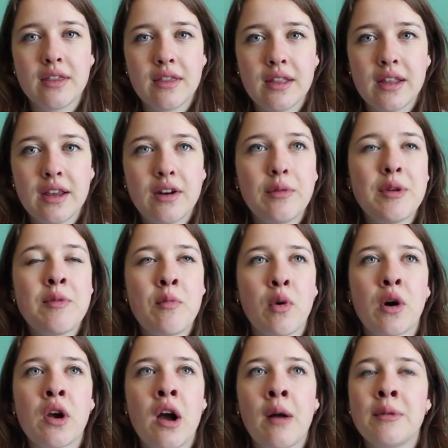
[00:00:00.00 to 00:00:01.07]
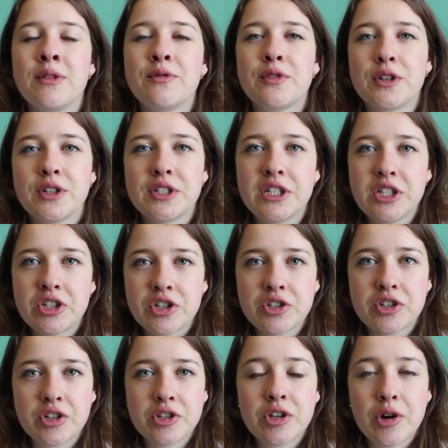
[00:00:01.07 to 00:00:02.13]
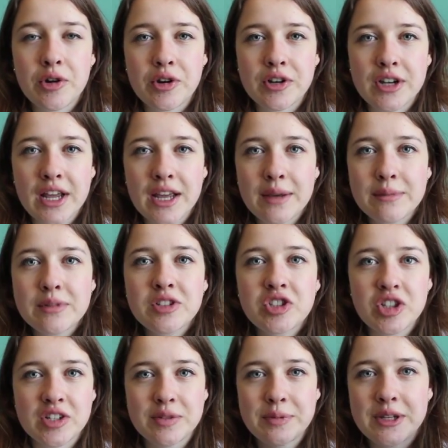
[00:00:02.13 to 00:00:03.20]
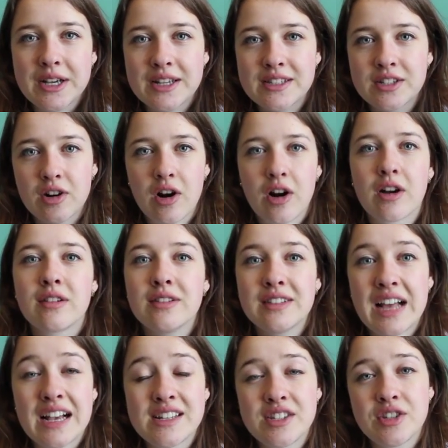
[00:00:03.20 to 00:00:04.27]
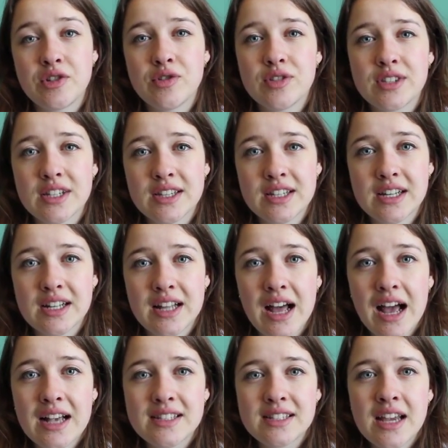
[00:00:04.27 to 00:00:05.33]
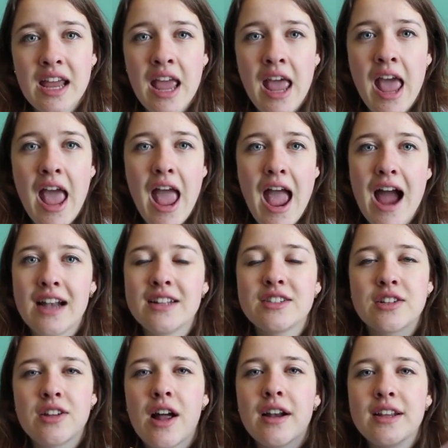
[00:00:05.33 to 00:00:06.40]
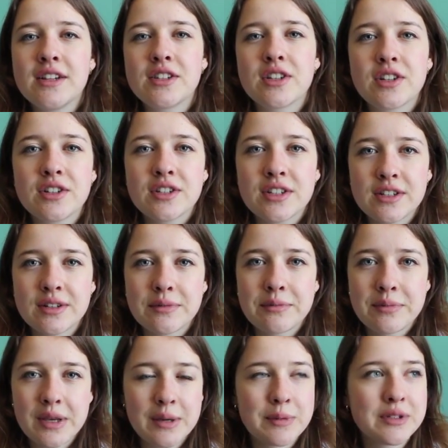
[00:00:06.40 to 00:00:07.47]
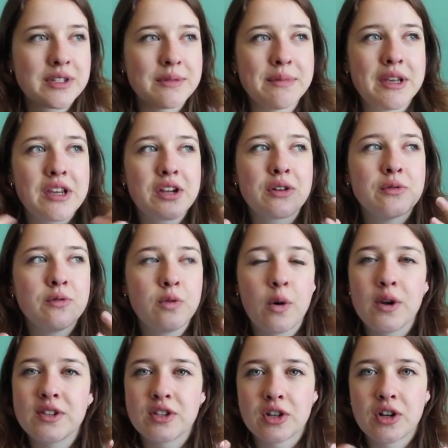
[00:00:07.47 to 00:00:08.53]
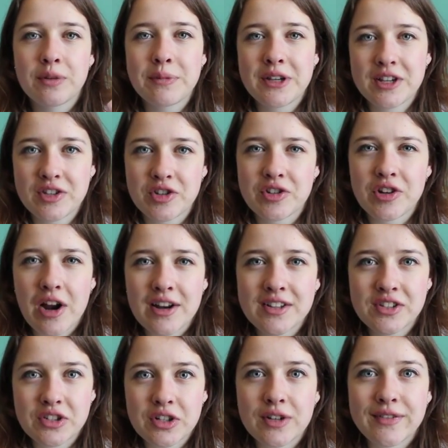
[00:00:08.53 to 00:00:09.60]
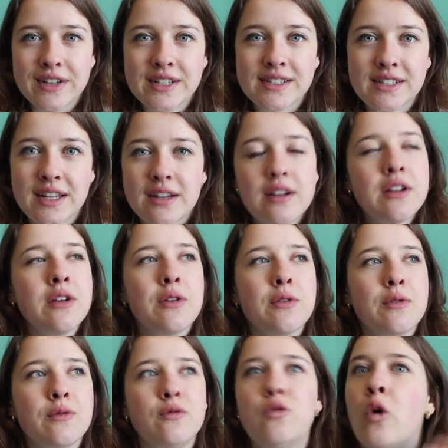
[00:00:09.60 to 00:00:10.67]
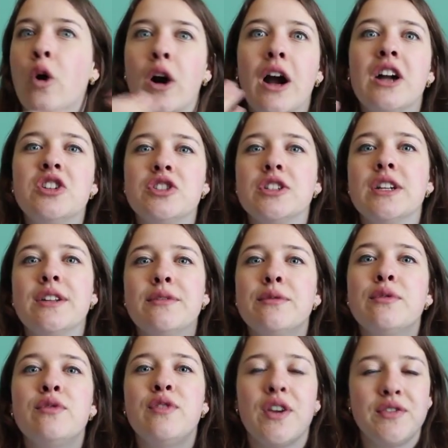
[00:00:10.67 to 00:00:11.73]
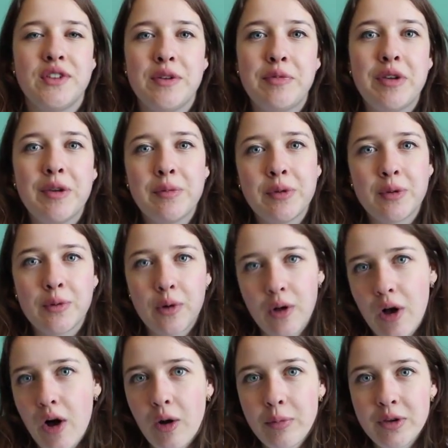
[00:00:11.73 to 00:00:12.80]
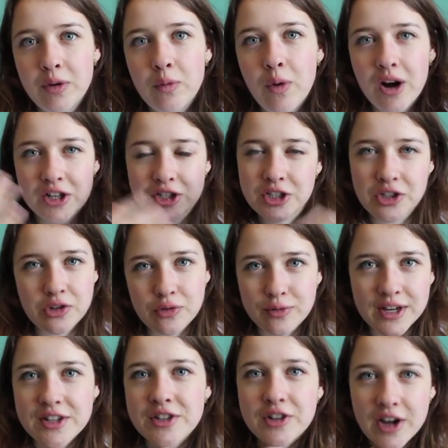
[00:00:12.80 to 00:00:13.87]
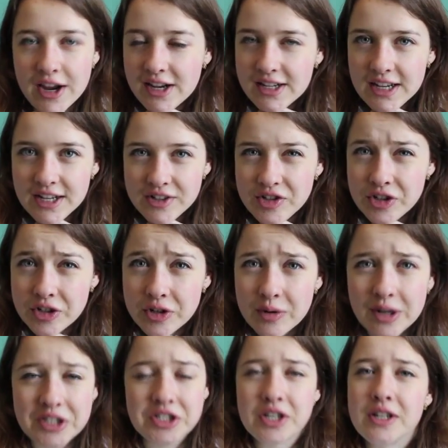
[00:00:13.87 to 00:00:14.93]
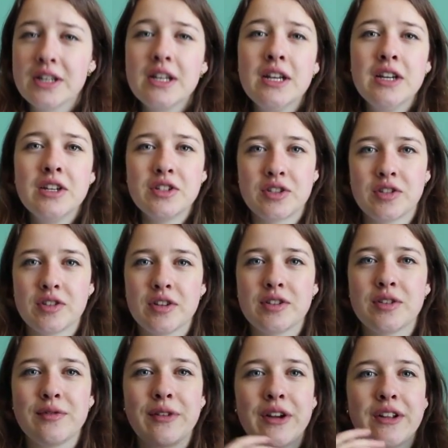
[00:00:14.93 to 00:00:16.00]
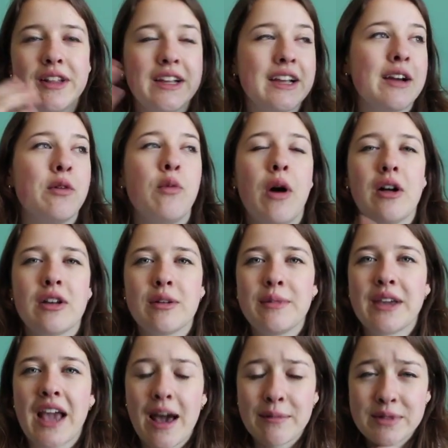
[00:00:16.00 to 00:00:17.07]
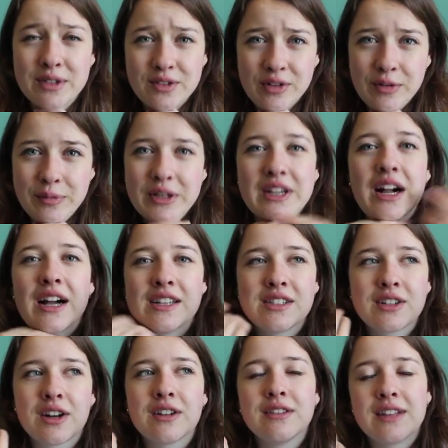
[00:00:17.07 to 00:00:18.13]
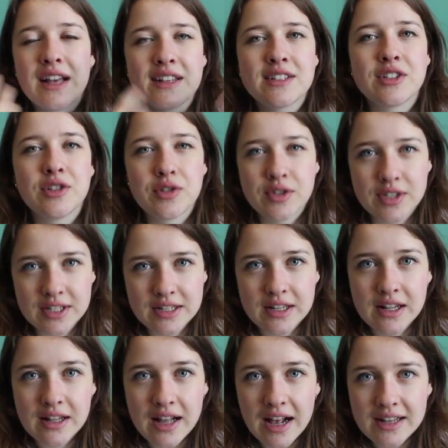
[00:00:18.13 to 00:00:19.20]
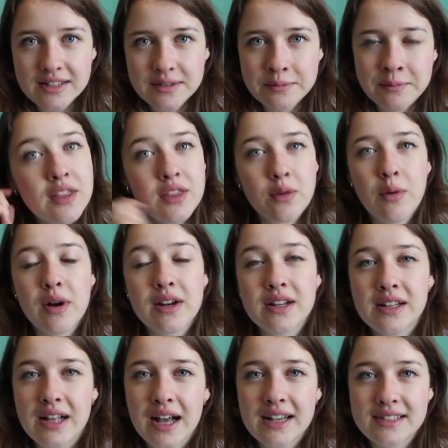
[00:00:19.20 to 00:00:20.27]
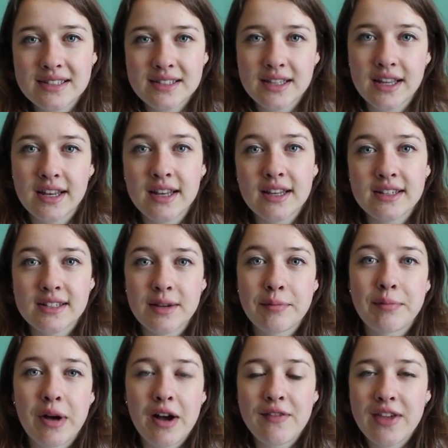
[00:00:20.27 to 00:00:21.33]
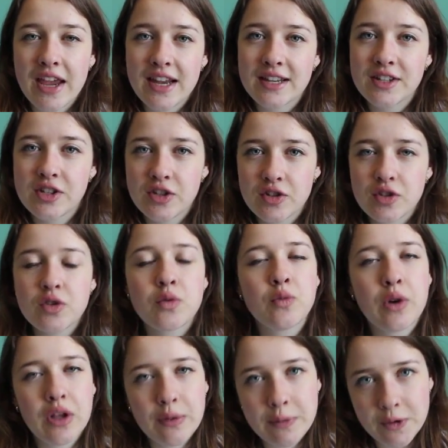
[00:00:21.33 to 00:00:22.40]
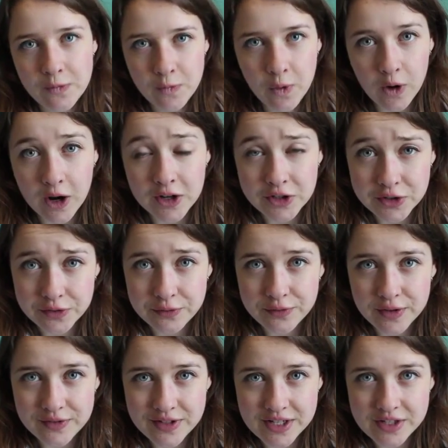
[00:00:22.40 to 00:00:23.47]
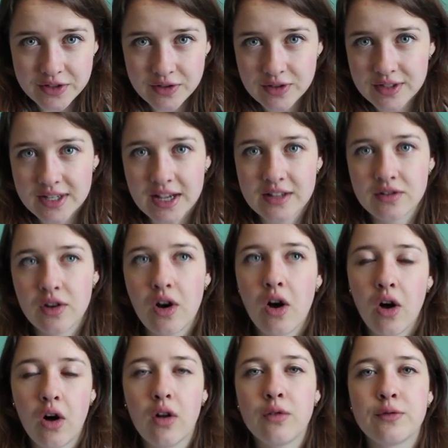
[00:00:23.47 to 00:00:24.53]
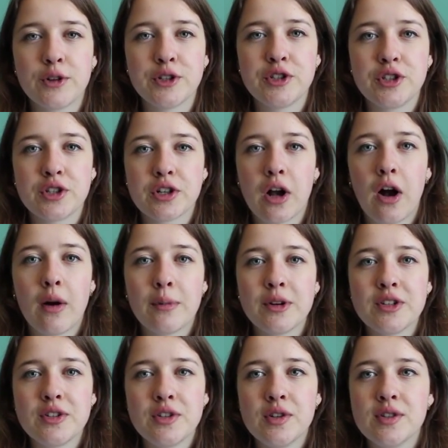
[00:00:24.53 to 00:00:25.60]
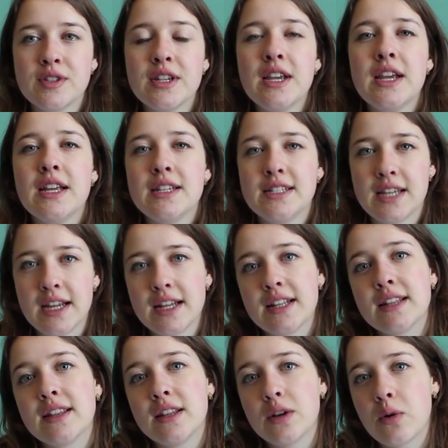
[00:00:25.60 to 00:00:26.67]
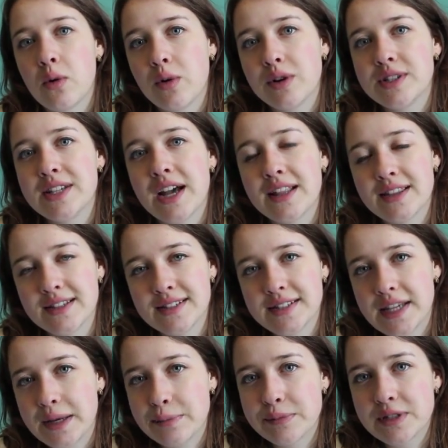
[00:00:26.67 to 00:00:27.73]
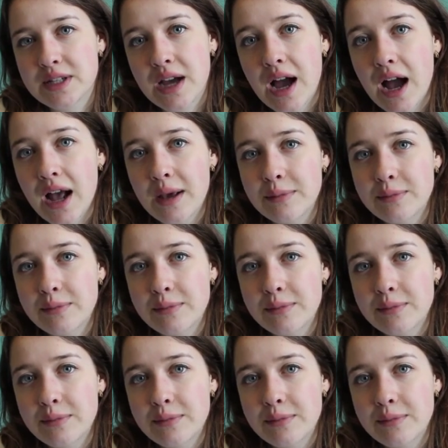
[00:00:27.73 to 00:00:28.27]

it'll be more common for your teacher to know your name just because there are less students in the class. And it's a lot easier to be able to make your voice heard because you're not as nervous that 450 people will all be watching you raise your hand to answer your question. So it's also very a welcoming atmosphere because there are less students in the class. The one class that is above 80 students will be 450 students, as all first year commerce students take the course at the same time.